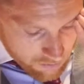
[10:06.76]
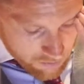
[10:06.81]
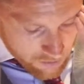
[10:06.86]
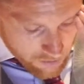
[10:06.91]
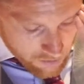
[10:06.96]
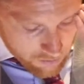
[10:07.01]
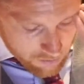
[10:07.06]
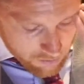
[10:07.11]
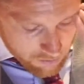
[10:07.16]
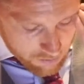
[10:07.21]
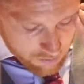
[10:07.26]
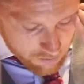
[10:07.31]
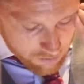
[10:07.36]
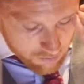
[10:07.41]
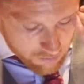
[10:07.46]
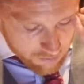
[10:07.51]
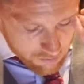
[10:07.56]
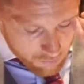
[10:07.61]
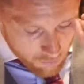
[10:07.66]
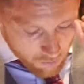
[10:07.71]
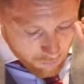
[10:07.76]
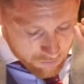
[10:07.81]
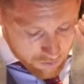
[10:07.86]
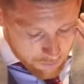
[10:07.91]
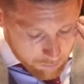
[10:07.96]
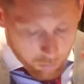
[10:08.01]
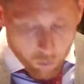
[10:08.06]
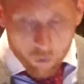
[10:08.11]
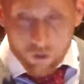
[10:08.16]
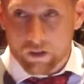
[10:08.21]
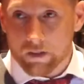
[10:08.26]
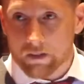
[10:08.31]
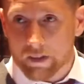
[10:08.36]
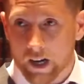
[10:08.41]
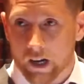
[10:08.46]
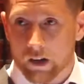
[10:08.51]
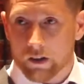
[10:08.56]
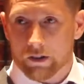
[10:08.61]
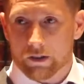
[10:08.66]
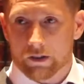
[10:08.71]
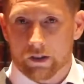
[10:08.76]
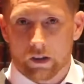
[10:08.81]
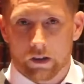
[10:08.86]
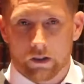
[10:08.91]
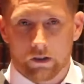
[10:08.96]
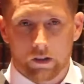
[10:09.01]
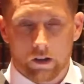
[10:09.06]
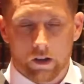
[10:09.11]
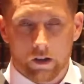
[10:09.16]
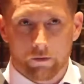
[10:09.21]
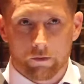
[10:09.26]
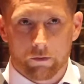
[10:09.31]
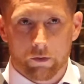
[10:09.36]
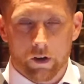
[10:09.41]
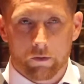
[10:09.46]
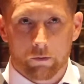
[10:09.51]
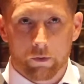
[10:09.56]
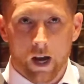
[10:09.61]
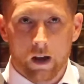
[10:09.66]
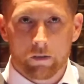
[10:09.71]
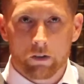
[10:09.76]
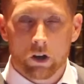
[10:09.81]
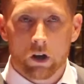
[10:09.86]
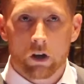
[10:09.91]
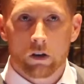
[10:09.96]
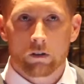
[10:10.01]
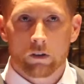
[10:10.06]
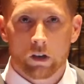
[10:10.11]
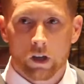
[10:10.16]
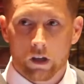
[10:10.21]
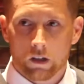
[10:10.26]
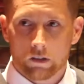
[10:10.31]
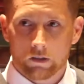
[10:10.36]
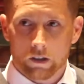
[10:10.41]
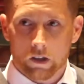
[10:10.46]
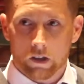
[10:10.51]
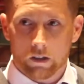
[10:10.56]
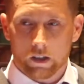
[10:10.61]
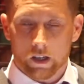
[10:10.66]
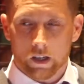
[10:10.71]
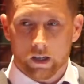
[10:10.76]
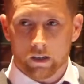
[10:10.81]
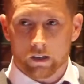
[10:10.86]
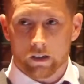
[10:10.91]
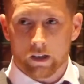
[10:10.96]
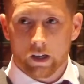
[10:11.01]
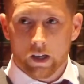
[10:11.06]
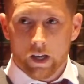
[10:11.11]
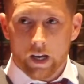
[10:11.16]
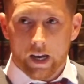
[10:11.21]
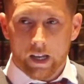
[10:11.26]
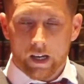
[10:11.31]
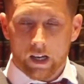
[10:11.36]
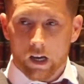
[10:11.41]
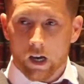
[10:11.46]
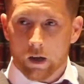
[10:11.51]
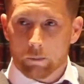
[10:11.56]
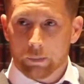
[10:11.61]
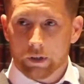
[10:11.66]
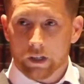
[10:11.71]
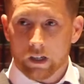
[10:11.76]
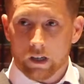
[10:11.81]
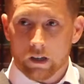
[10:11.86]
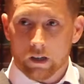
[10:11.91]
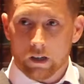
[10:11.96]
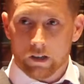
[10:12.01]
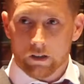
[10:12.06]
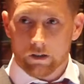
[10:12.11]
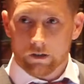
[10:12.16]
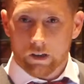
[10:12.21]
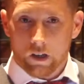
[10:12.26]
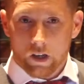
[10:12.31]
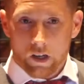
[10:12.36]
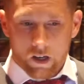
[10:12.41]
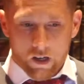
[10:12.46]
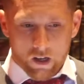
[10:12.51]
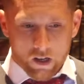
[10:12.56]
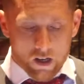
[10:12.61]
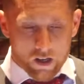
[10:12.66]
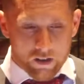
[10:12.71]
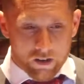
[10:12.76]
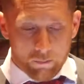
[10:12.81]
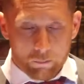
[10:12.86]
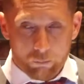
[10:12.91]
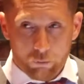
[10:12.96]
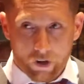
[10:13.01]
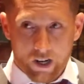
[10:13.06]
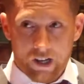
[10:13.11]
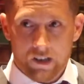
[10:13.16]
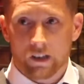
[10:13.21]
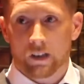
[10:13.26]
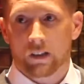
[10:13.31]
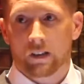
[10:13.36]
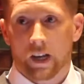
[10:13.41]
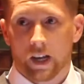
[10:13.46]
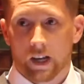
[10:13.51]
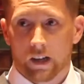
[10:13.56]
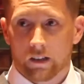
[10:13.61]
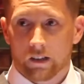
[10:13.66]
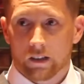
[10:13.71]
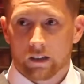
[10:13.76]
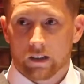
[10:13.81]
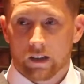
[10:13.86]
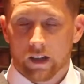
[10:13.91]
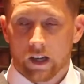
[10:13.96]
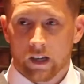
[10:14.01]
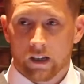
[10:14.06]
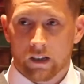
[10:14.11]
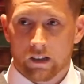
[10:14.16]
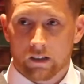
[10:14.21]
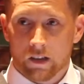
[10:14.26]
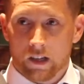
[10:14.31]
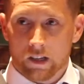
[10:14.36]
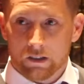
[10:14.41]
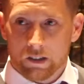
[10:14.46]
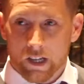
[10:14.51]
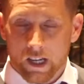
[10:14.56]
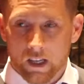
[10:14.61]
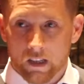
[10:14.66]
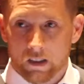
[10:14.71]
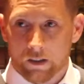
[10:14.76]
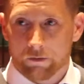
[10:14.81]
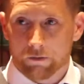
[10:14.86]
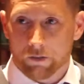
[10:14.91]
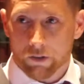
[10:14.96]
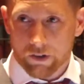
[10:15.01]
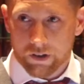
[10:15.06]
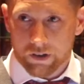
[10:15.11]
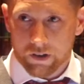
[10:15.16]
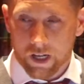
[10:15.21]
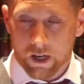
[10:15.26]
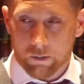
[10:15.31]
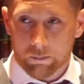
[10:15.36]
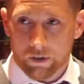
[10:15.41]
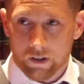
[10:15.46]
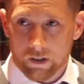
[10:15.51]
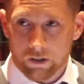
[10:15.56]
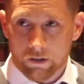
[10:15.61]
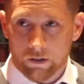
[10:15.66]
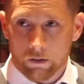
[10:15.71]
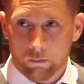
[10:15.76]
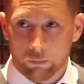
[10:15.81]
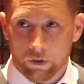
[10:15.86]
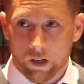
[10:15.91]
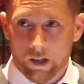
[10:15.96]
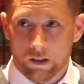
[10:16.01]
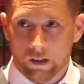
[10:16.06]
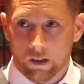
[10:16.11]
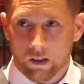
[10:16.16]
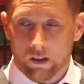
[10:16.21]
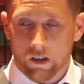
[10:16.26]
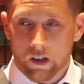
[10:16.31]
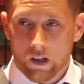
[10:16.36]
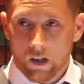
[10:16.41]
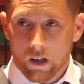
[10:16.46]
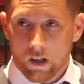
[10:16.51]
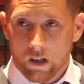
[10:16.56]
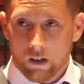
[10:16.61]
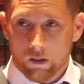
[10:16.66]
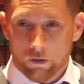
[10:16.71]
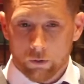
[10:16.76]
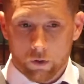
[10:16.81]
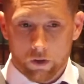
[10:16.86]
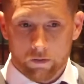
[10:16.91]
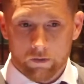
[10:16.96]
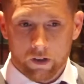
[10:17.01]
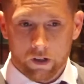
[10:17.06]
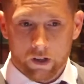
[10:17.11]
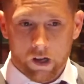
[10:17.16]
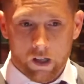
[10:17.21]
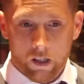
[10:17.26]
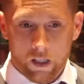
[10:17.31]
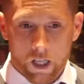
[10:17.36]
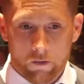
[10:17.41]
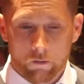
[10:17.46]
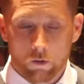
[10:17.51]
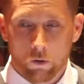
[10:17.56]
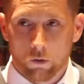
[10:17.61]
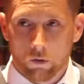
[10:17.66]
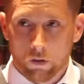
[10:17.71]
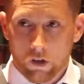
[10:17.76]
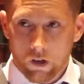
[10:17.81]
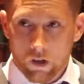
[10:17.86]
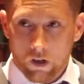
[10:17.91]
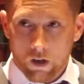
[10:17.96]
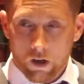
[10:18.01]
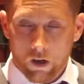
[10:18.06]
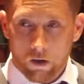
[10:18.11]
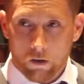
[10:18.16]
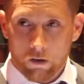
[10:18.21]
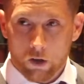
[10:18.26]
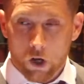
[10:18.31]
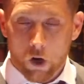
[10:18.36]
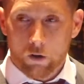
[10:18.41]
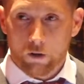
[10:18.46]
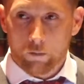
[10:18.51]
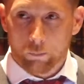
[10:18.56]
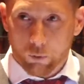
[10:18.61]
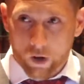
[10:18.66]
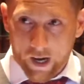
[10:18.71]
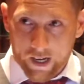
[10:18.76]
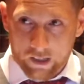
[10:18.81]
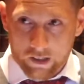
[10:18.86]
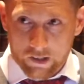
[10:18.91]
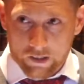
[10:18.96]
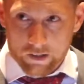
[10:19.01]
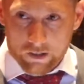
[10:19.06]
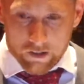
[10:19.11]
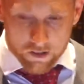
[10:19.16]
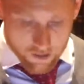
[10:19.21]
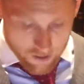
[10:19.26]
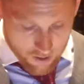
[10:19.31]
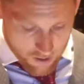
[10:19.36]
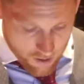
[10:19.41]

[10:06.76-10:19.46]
that what was important there is if we have a code of conduct and a company is embracing that and taking the first step into embracing sort of a level code of practice,